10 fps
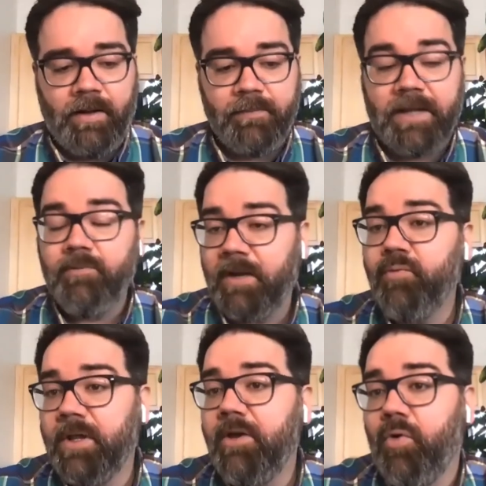in
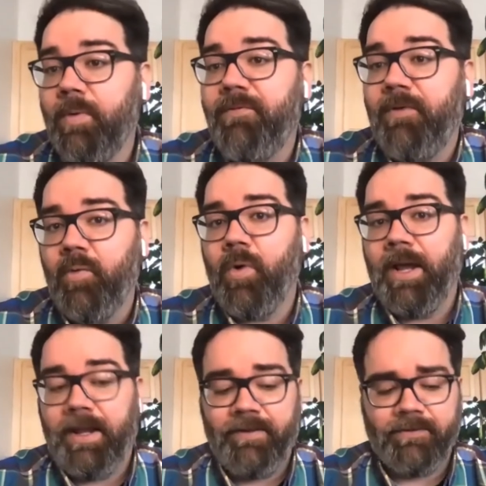really horrific
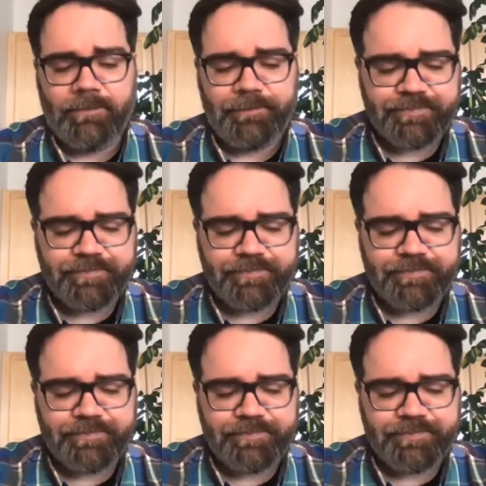ways.